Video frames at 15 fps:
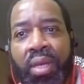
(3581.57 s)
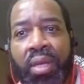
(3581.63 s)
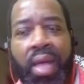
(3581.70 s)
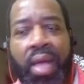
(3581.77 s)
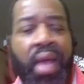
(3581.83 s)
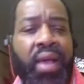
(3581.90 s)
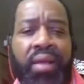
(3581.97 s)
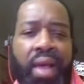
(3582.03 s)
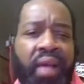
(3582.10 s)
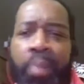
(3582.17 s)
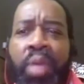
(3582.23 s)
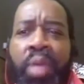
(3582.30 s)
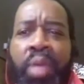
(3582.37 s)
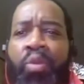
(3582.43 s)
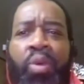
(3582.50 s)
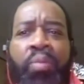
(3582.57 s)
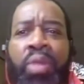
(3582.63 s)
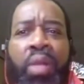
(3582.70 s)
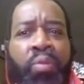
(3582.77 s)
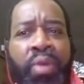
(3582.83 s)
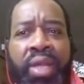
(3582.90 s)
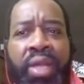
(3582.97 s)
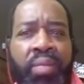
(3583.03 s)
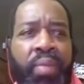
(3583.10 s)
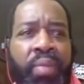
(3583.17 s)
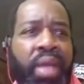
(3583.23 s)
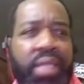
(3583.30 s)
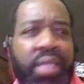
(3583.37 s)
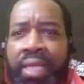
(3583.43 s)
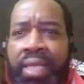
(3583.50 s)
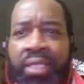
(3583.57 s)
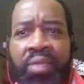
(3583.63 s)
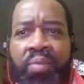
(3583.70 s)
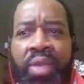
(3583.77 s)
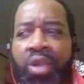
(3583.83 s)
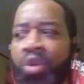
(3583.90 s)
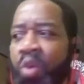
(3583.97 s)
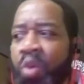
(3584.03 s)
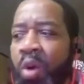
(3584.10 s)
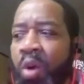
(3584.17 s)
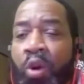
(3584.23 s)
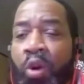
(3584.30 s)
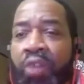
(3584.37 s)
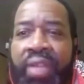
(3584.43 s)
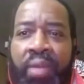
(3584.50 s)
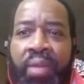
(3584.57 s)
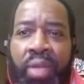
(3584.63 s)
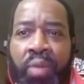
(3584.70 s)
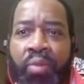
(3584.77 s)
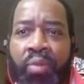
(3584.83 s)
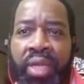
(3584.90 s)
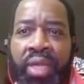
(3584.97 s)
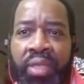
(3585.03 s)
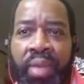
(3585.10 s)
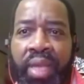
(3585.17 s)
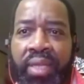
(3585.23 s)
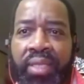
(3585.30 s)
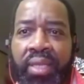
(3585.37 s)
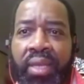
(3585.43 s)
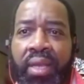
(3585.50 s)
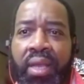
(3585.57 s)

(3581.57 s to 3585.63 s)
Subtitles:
I have people with blood pressure meds, not just me, who are off their blood pressure meds.